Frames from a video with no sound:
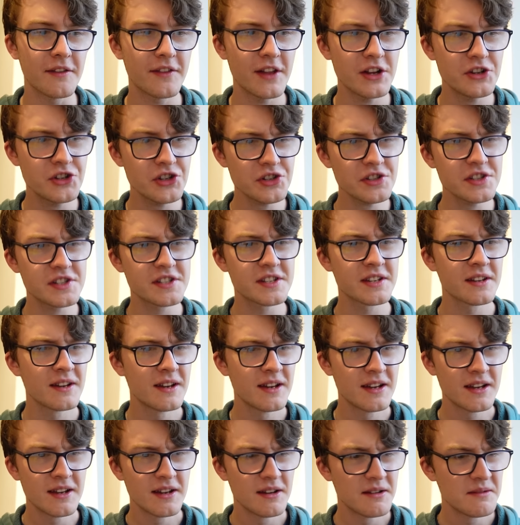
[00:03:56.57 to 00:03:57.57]
They're just
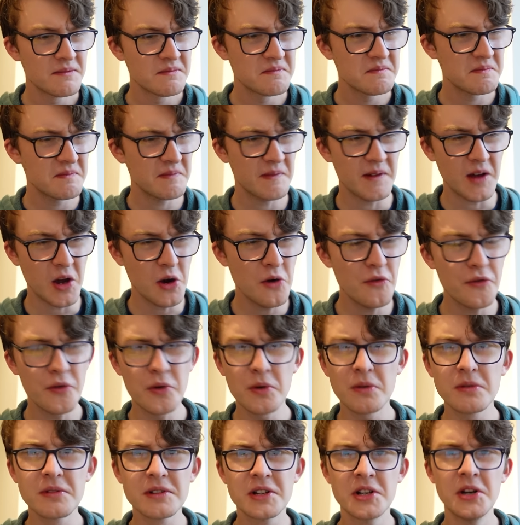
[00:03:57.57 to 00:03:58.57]
overall